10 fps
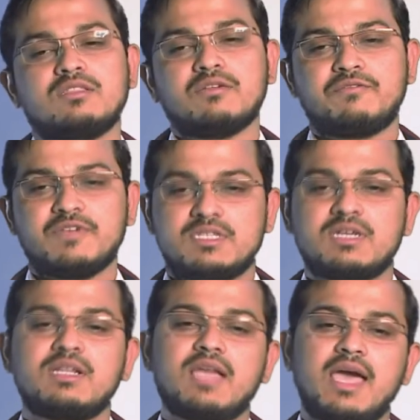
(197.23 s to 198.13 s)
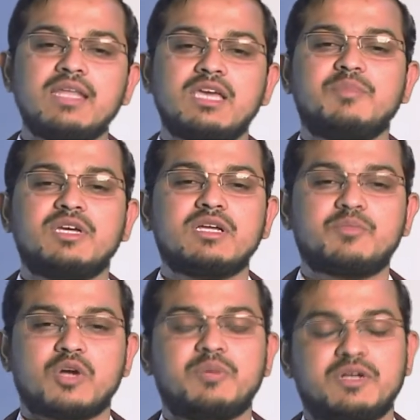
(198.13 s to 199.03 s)
the physical and chemical
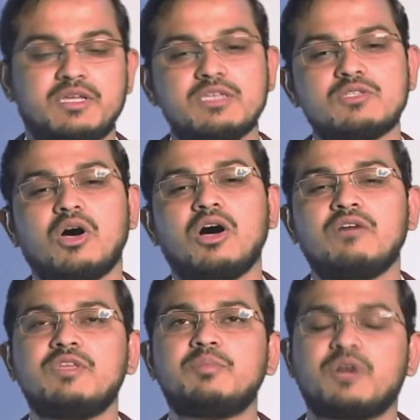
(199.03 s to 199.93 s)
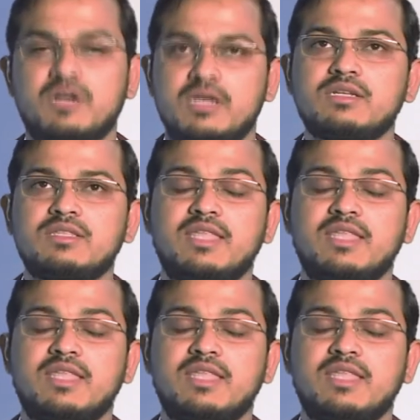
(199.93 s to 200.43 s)
properties of the product